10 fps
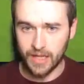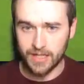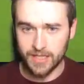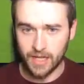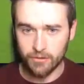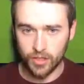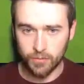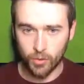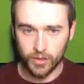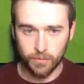Alexandro's got the
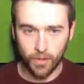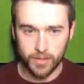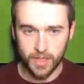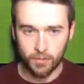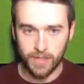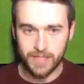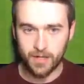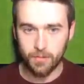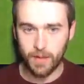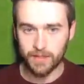ball in the box now. Plays it
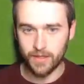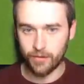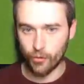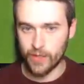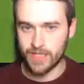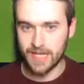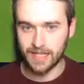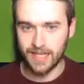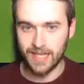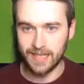out back to the throw-in taker
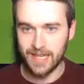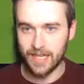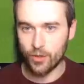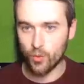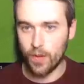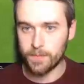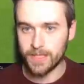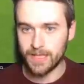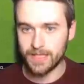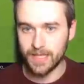Chiellini, who whips
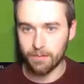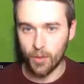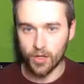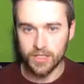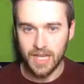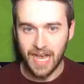it into the box.